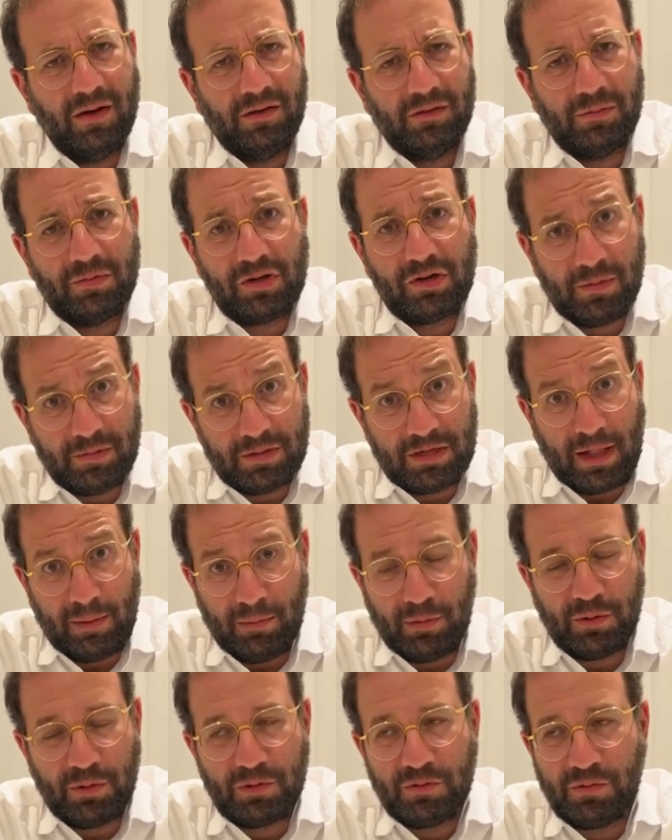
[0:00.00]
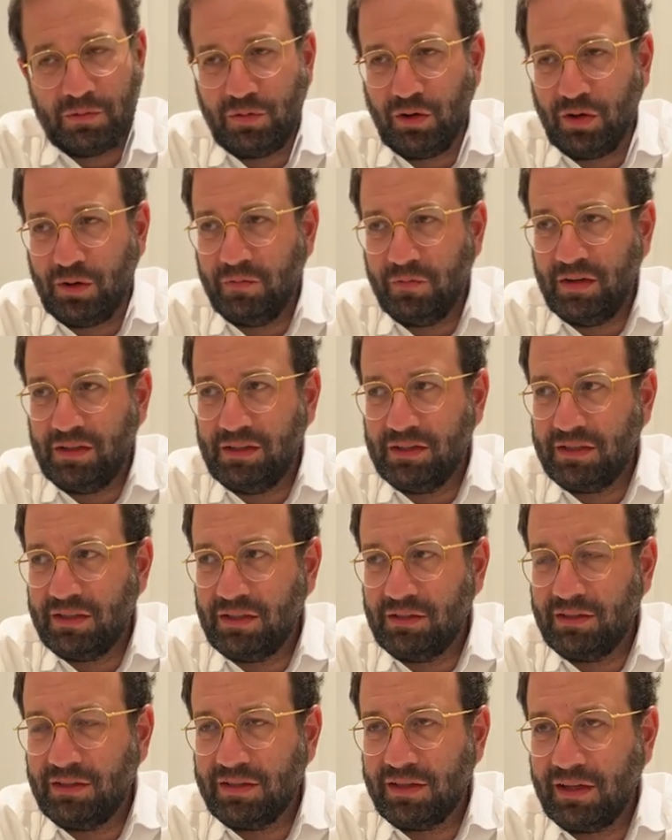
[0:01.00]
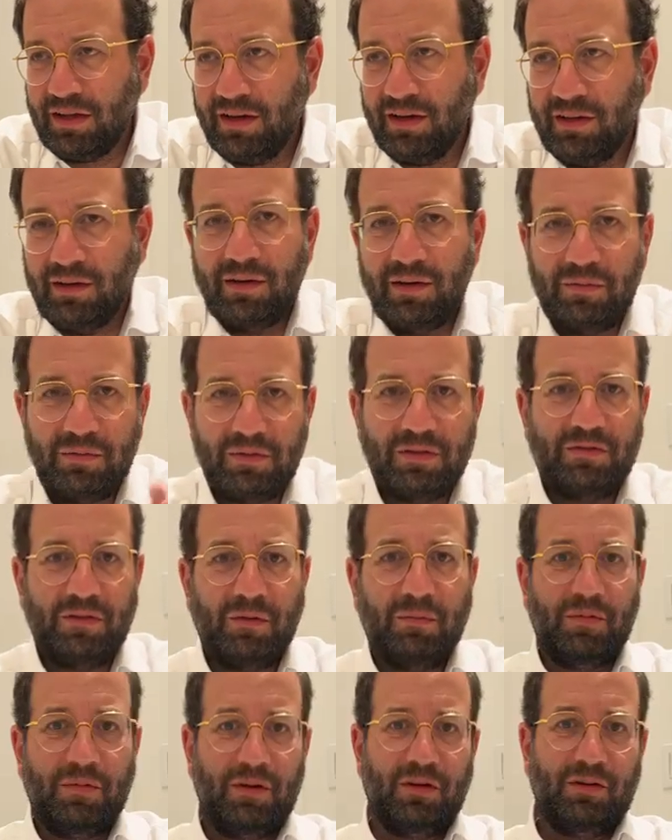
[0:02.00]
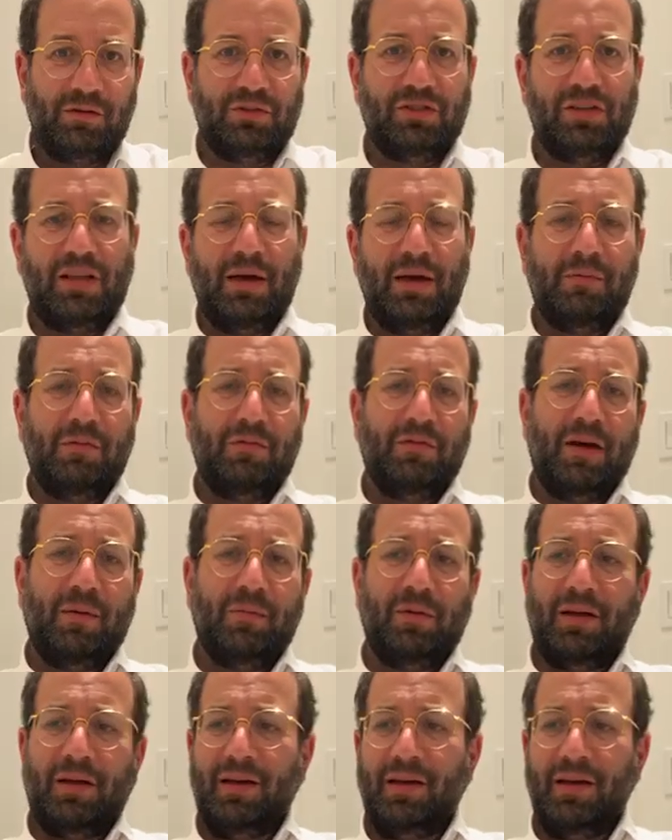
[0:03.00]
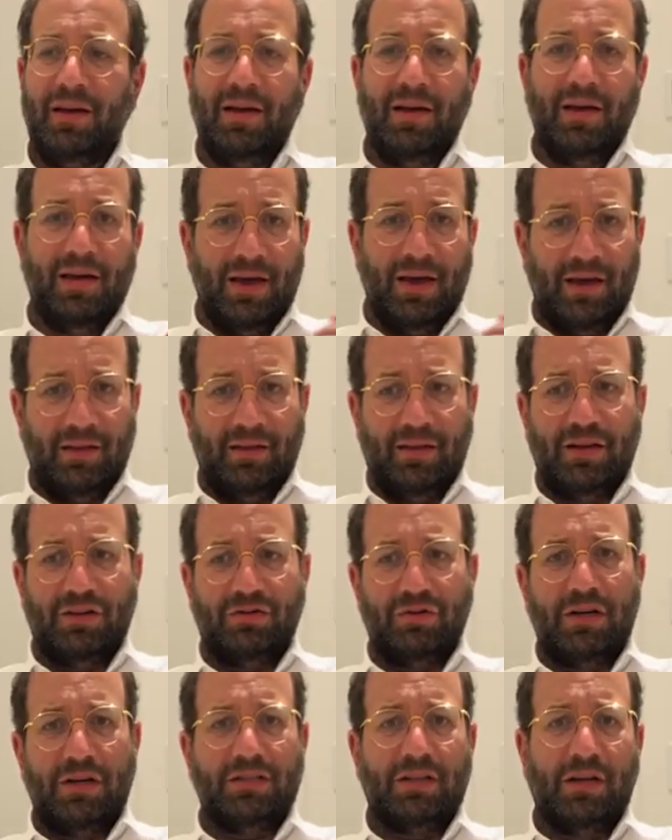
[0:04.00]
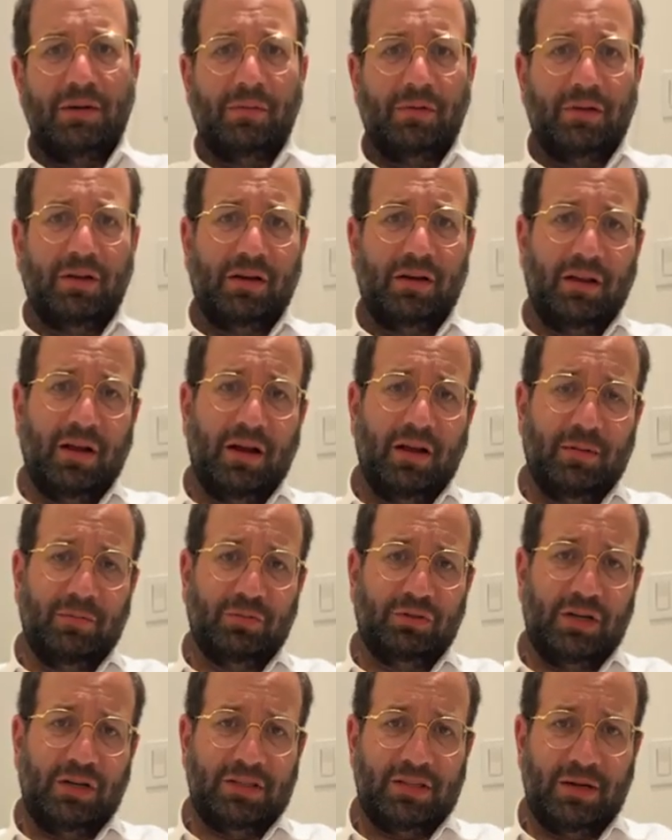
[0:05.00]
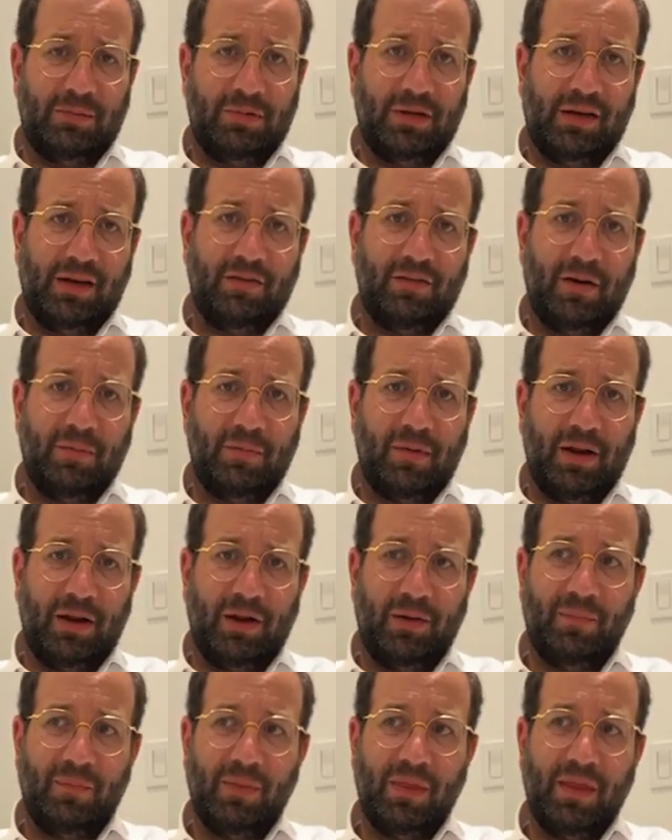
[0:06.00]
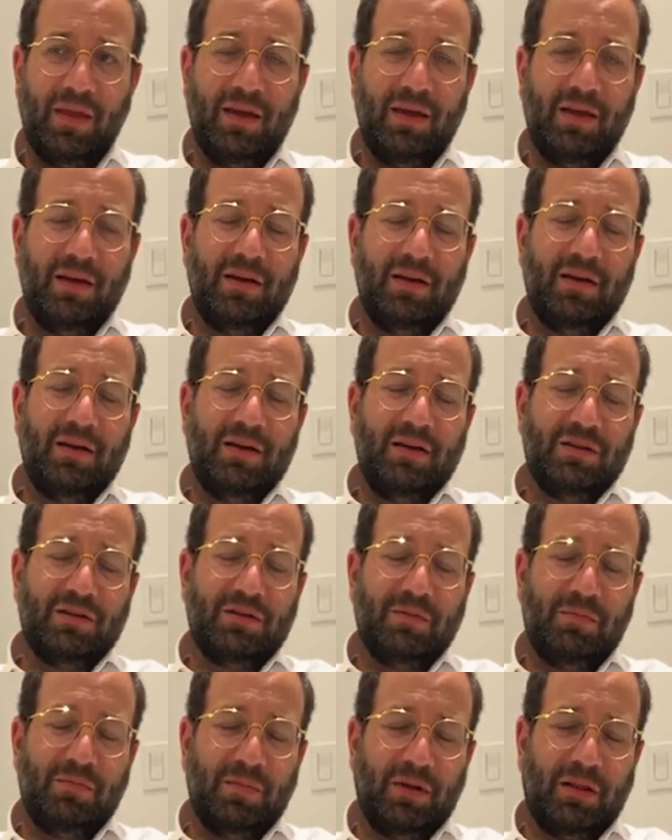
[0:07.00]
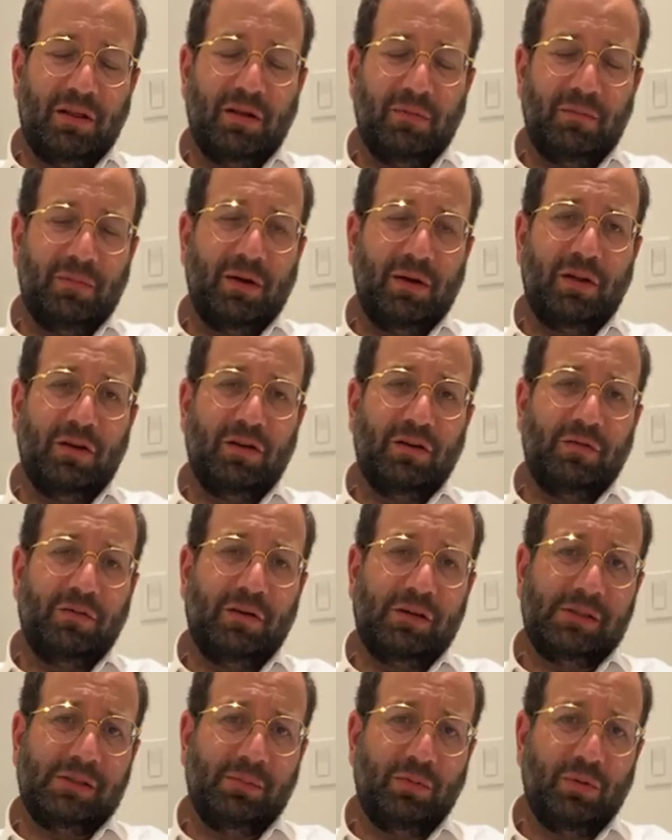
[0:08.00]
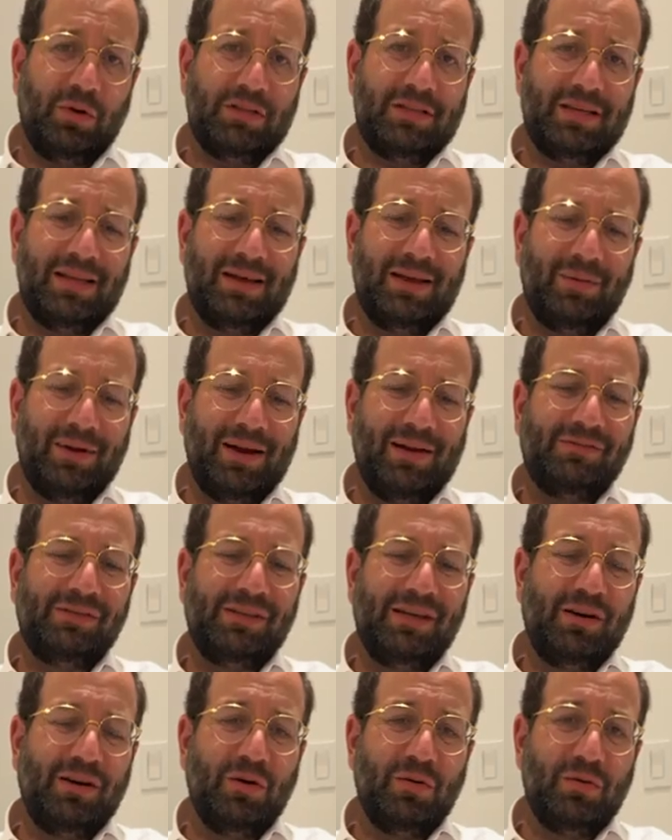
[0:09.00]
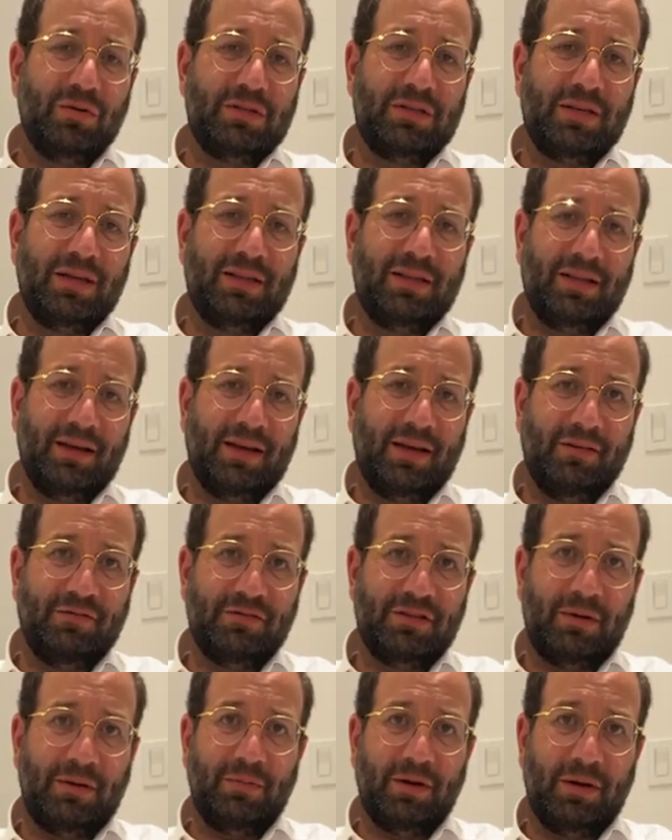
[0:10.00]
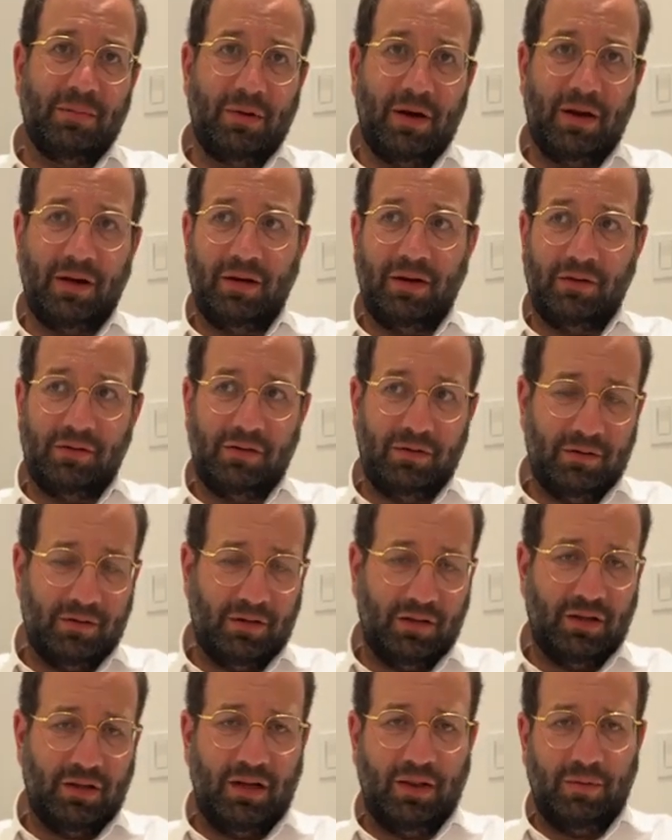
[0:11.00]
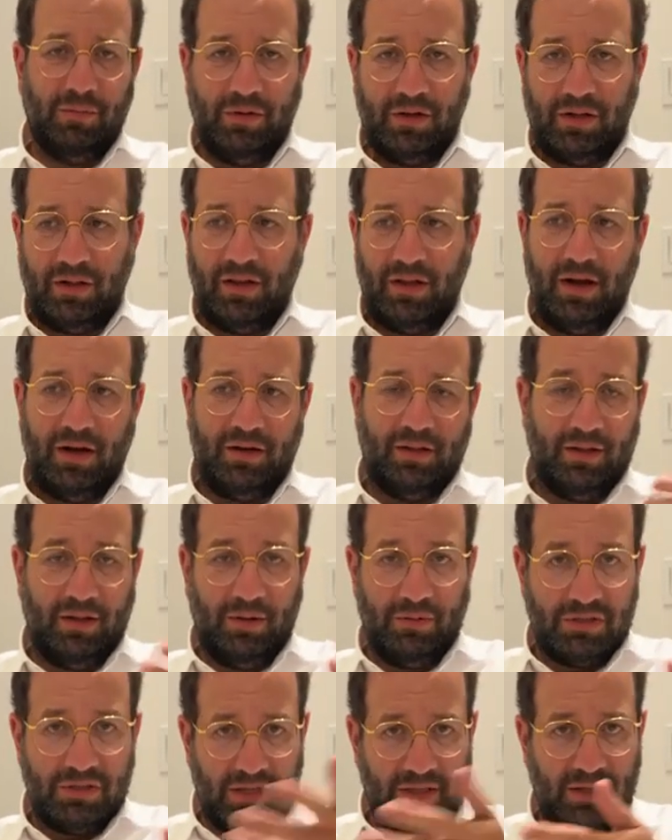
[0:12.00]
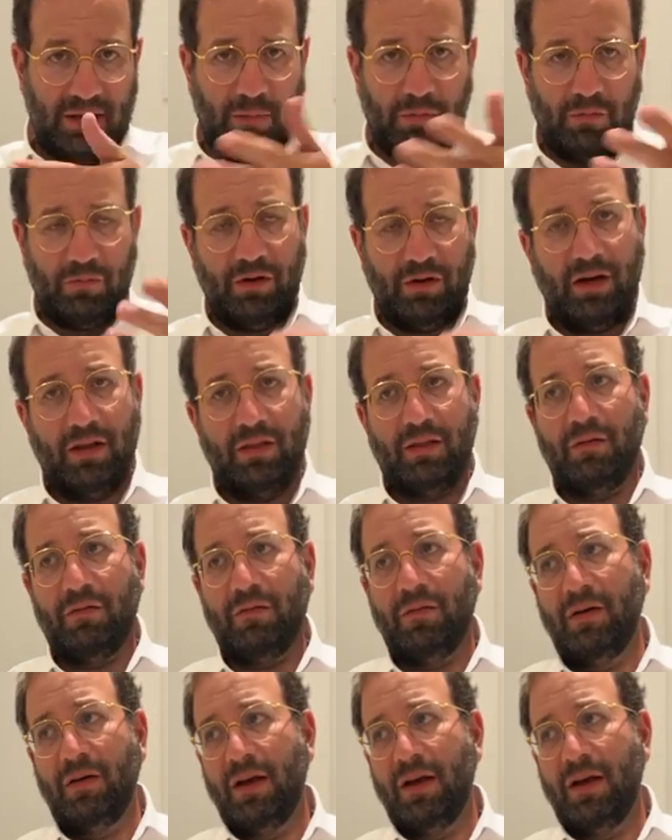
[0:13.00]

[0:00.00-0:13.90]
Yerushalayim Zalman took it very seriously. He was from the Yerushalayim family, and they trusted him, but the Gedalim didn't trust him to give him money. So Michal Goodfarb once said that whenever he goes to give somebody money, Gedalim would collect and they would send that for Yantif.